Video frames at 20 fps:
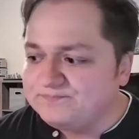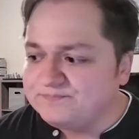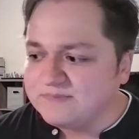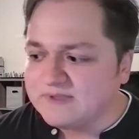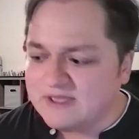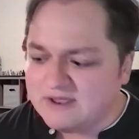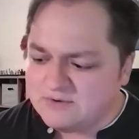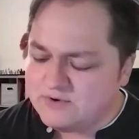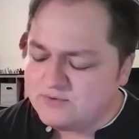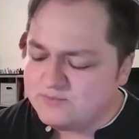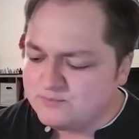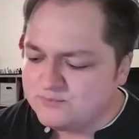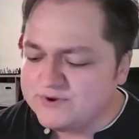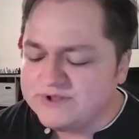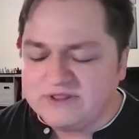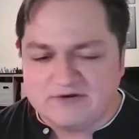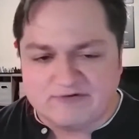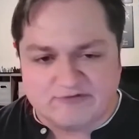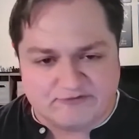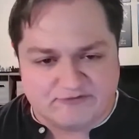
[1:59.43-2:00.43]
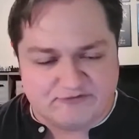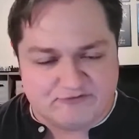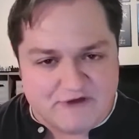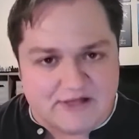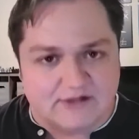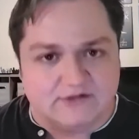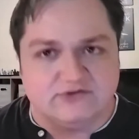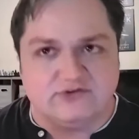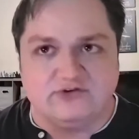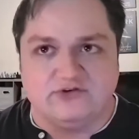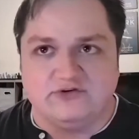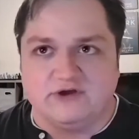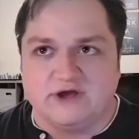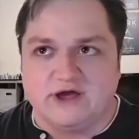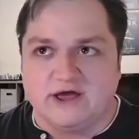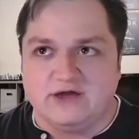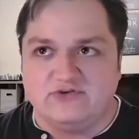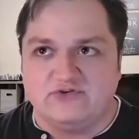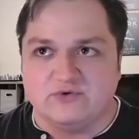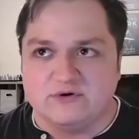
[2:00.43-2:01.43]
It really felt
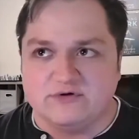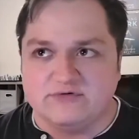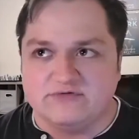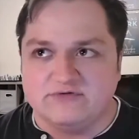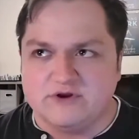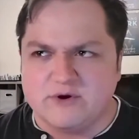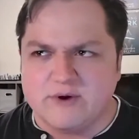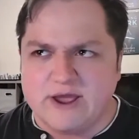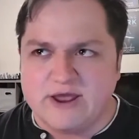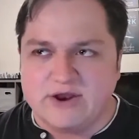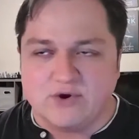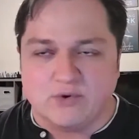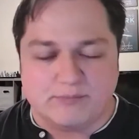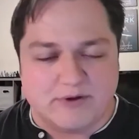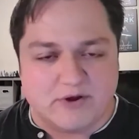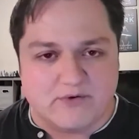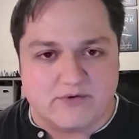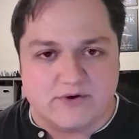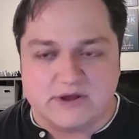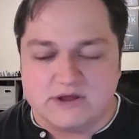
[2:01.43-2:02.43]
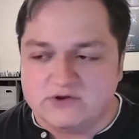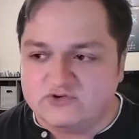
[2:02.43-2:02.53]
sort of Edo period